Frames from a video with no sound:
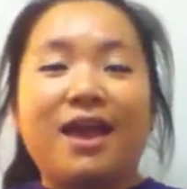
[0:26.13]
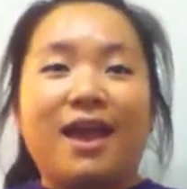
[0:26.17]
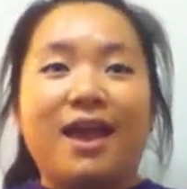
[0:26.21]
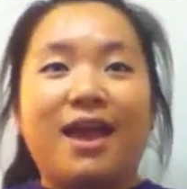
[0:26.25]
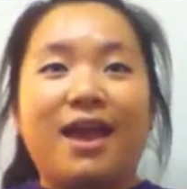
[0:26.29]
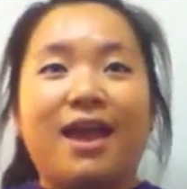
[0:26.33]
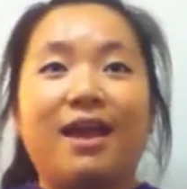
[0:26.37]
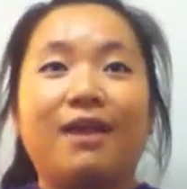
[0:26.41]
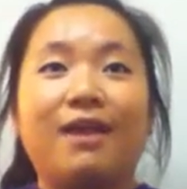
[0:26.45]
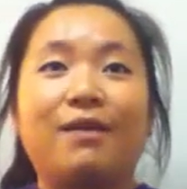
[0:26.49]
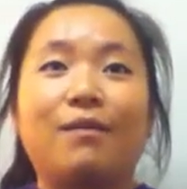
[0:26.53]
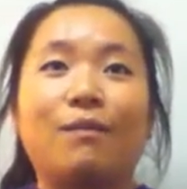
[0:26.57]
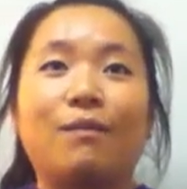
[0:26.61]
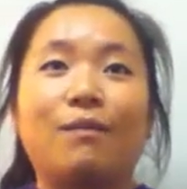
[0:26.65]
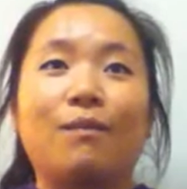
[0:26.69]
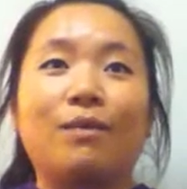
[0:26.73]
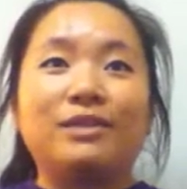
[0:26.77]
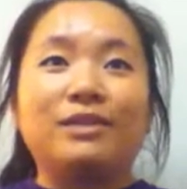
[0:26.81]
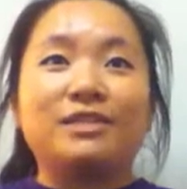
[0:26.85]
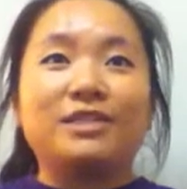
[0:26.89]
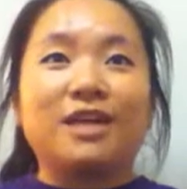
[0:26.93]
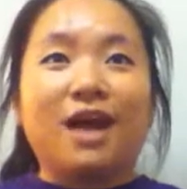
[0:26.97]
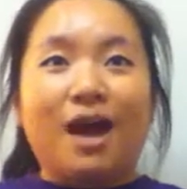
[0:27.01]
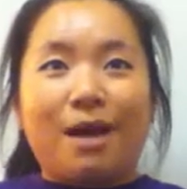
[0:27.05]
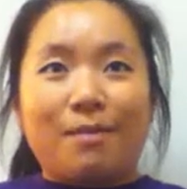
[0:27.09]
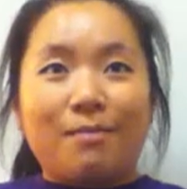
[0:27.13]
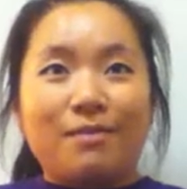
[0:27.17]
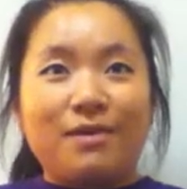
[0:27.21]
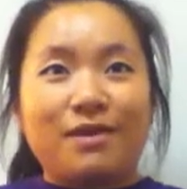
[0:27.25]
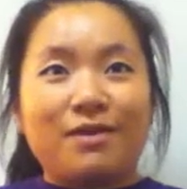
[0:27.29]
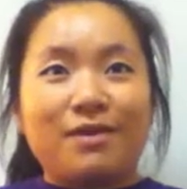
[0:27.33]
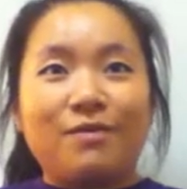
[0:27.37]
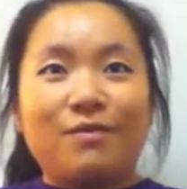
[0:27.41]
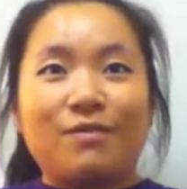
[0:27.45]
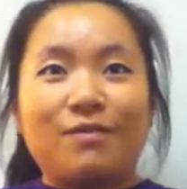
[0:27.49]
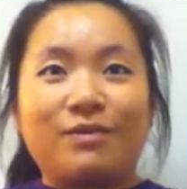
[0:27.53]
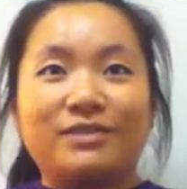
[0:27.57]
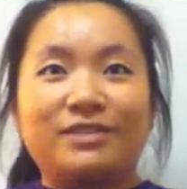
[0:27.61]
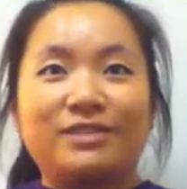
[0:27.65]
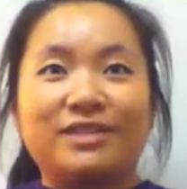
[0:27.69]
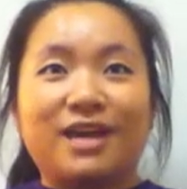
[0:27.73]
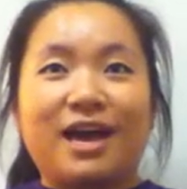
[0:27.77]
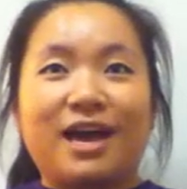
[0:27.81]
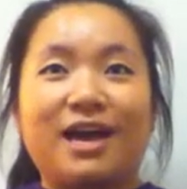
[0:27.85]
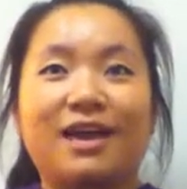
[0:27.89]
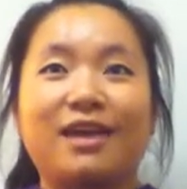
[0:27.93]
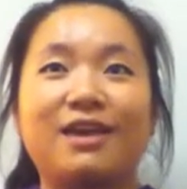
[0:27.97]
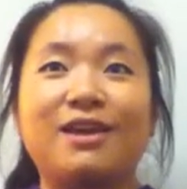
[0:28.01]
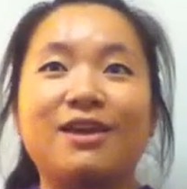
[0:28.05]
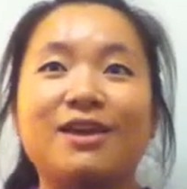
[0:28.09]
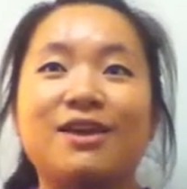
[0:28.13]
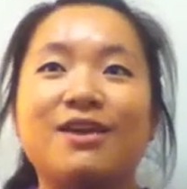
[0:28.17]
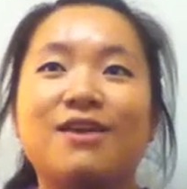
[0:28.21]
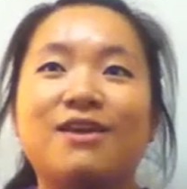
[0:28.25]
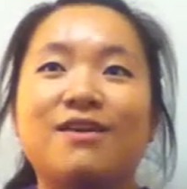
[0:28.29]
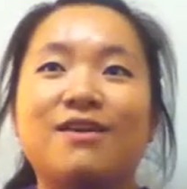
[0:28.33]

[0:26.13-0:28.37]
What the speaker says: And what topic was I